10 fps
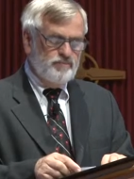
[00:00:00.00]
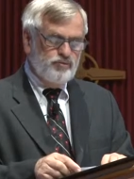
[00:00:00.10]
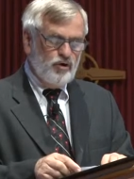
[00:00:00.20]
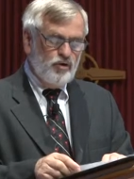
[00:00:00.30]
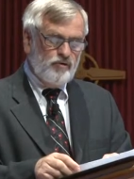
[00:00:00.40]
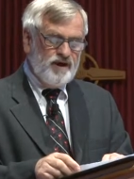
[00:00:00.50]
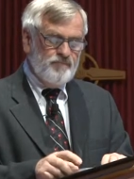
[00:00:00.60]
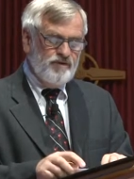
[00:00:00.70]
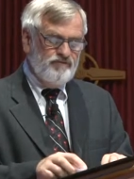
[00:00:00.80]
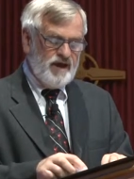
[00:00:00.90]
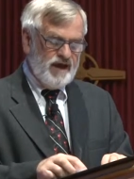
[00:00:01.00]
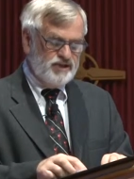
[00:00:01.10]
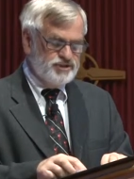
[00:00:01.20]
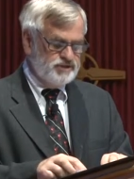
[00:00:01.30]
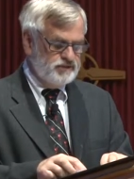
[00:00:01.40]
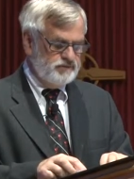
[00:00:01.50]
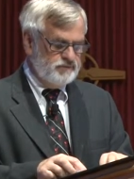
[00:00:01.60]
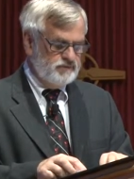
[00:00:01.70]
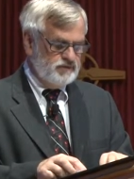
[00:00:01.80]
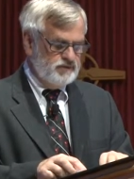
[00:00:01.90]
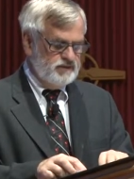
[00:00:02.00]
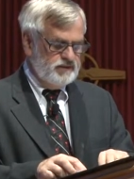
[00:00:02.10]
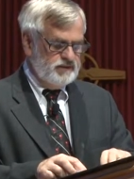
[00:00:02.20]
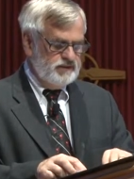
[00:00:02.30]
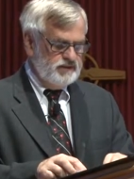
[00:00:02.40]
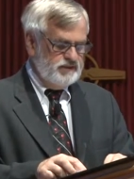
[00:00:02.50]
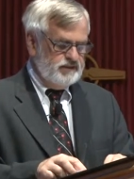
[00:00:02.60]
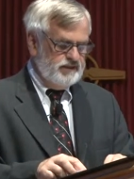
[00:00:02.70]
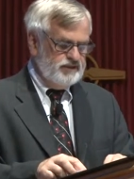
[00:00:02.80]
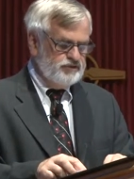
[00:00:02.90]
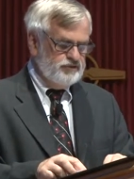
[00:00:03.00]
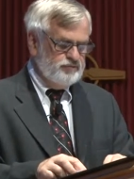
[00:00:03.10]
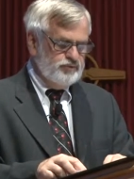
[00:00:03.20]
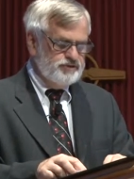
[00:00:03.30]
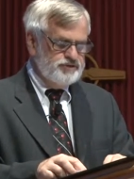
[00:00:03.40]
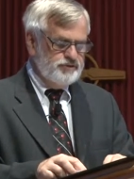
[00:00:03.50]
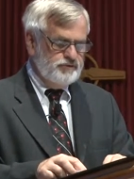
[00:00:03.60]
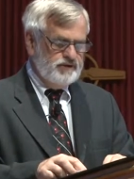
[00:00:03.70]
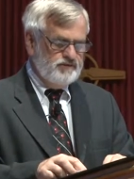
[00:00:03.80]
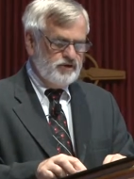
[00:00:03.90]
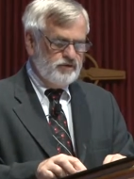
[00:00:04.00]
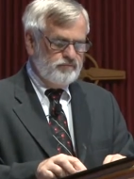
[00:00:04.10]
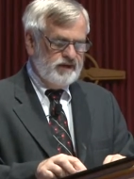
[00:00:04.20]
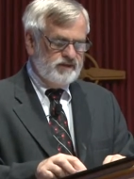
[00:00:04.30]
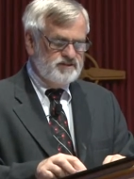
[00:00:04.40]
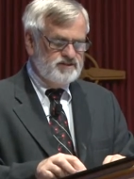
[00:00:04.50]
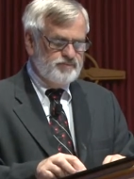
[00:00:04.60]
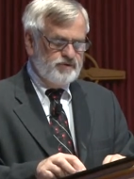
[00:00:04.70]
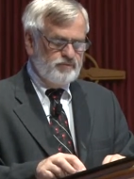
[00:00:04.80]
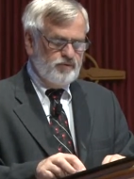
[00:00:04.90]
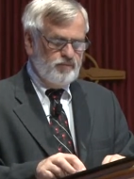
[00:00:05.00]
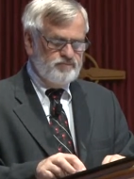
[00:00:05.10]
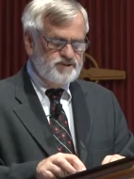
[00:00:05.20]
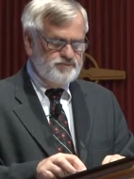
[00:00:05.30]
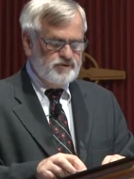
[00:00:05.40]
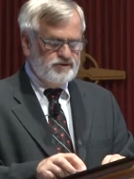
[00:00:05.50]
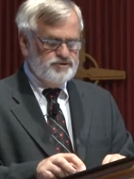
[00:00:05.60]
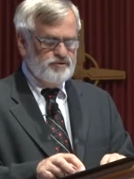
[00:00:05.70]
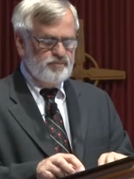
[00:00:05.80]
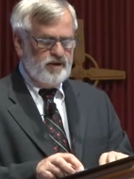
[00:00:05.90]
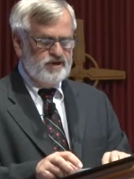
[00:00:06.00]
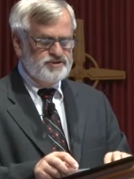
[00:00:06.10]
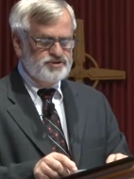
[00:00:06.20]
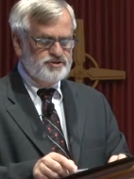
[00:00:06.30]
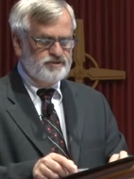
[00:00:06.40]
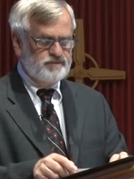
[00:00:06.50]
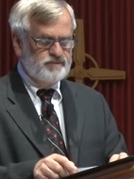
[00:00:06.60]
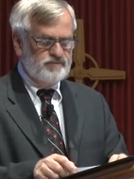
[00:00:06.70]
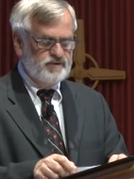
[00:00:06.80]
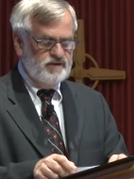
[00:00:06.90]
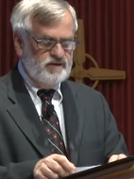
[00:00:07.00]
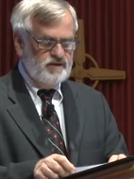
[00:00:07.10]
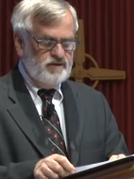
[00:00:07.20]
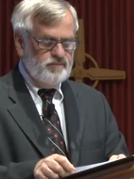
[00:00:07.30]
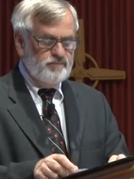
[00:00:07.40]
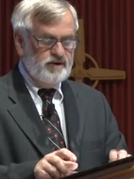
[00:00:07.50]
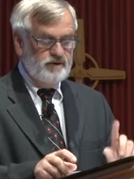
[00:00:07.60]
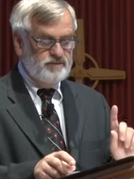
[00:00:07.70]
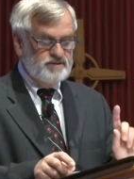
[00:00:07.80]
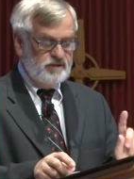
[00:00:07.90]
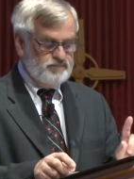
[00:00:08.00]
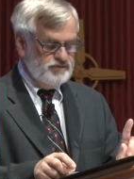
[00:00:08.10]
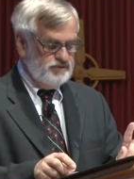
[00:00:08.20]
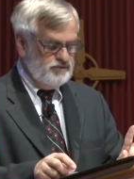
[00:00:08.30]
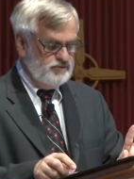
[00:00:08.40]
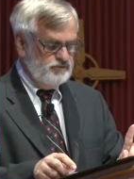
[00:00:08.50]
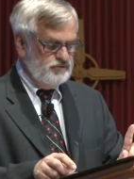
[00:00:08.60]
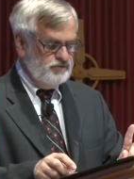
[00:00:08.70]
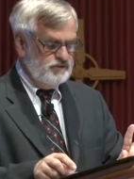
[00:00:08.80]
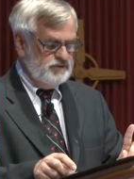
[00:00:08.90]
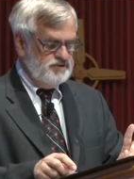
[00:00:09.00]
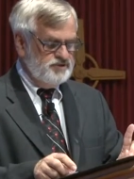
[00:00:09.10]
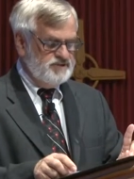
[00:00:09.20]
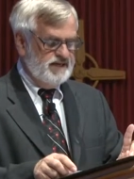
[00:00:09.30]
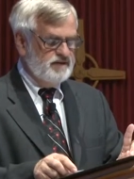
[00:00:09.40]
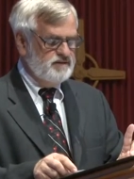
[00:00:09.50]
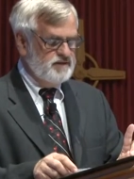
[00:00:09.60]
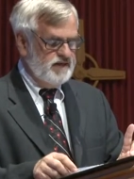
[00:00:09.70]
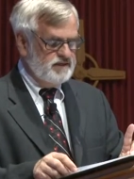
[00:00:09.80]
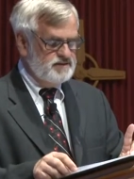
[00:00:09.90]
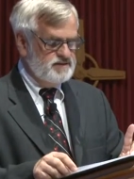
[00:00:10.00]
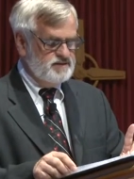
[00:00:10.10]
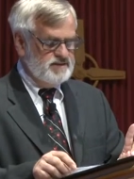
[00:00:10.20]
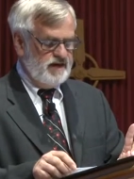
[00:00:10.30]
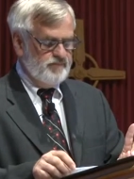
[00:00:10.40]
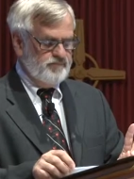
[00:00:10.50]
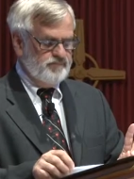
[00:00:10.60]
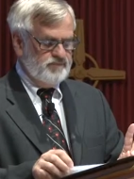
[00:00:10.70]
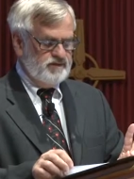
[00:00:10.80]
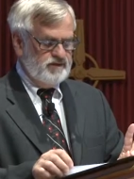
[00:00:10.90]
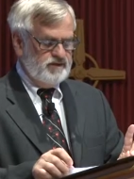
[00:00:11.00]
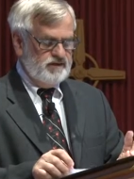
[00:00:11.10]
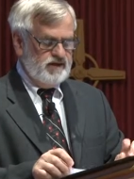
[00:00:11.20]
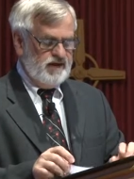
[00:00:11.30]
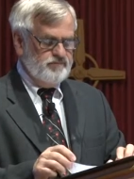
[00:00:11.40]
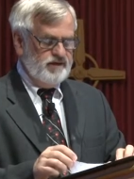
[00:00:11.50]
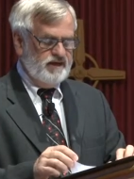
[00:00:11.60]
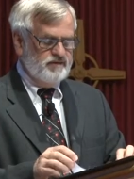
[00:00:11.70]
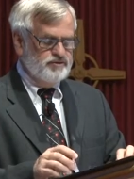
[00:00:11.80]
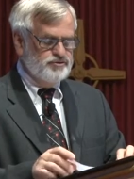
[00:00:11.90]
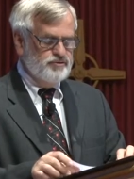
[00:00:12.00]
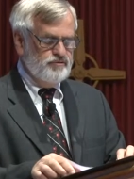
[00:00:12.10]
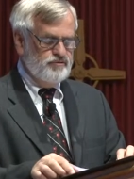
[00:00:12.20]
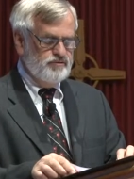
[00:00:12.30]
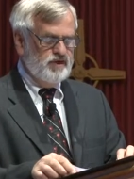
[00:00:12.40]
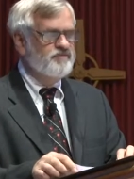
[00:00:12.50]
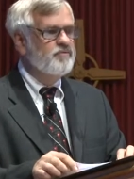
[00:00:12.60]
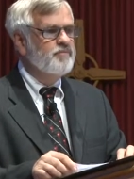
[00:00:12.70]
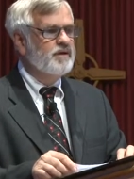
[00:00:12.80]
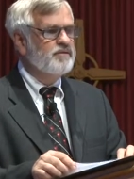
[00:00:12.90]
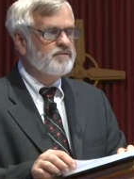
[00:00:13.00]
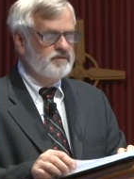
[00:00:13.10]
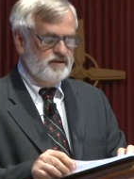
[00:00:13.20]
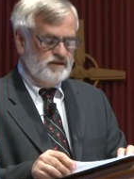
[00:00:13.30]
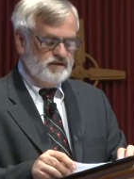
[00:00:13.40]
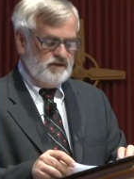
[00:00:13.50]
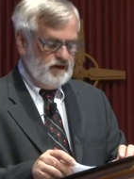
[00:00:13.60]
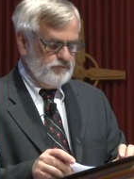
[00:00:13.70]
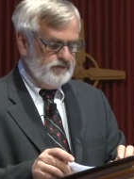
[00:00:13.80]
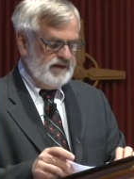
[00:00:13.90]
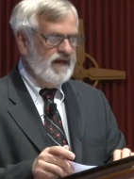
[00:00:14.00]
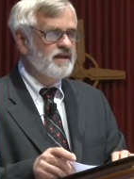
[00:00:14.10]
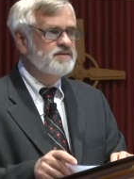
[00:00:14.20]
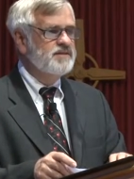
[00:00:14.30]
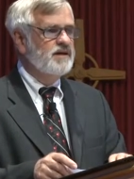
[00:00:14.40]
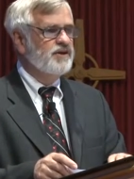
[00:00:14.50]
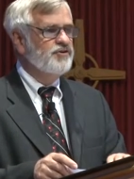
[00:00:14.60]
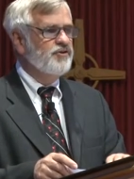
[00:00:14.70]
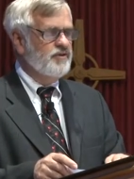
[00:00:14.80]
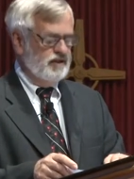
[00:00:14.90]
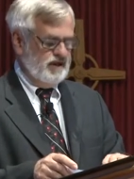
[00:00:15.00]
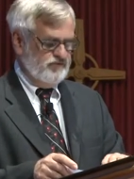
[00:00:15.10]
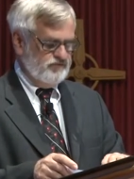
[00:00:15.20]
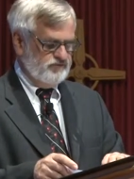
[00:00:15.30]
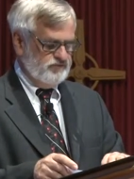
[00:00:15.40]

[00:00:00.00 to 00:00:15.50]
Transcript: a program of action. It could put you in the correct spiritual posture but it was up to you to take the next step and make the truth of the myth a reality in your life.